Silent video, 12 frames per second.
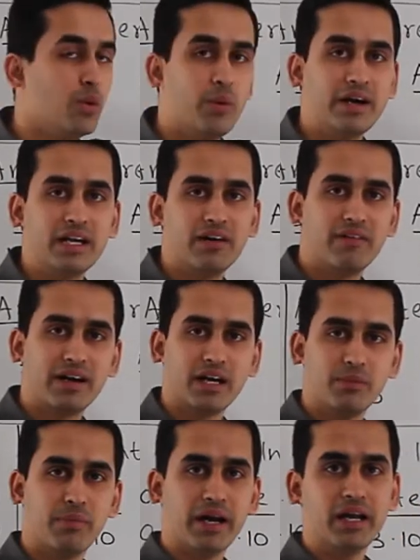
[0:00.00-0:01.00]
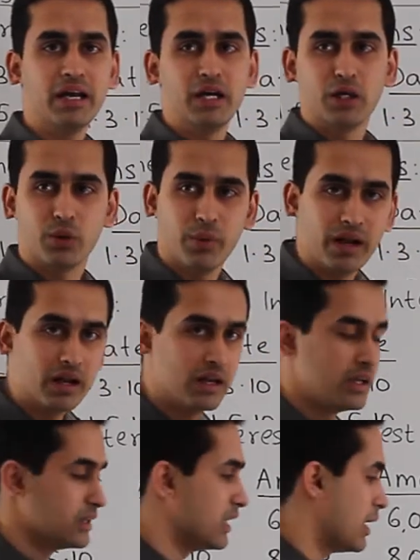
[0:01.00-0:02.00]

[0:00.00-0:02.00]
1 divided by 12. The